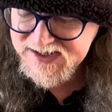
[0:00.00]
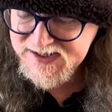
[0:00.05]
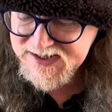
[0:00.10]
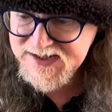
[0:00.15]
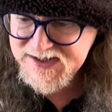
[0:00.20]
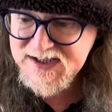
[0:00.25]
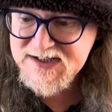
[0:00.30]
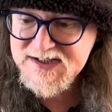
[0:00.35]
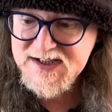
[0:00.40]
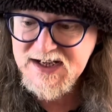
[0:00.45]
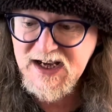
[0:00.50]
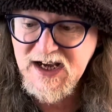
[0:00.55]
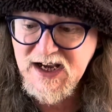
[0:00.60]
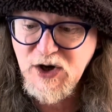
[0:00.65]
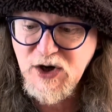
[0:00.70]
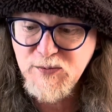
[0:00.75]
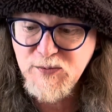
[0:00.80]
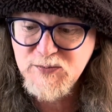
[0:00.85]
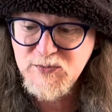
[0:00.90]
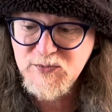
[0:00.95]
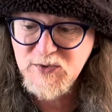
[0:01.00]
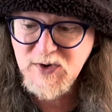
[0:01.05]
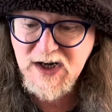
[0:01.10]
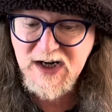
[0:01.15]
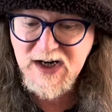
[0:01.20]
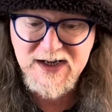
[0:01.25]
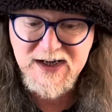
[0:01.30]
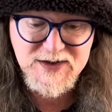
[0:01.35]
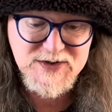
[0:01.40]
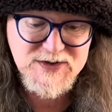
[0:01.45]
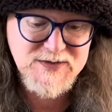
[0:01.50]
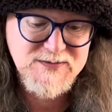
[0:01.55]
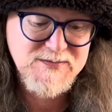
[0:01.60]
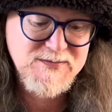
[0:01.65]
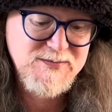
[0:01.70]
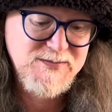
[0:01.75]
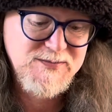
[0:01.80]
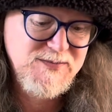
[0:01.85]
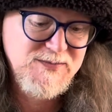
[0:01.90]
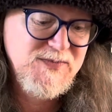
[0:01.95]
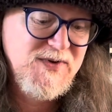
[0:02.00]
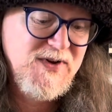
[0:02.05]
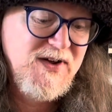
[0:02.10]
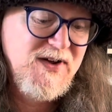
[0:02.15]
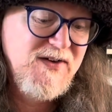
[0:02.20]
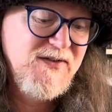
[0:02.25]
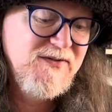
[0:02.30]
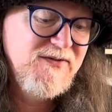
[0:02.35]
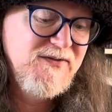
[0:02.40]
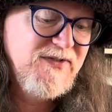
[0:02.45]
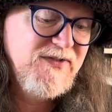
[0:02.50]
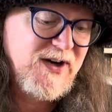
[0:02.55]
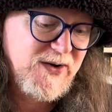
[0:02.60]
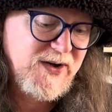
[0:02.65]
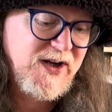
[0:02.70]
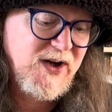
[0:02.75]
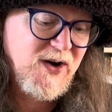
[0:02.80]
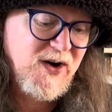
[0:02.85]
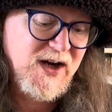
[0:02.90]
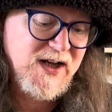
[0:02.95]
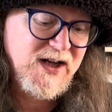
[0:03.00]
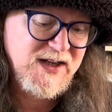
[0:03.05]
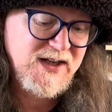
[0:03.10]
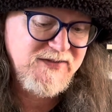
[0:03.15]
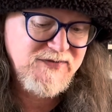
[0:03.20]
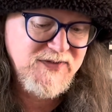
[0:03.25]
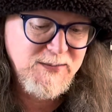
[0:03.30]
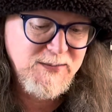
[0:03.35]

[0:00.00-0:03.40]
this album ranked very highly for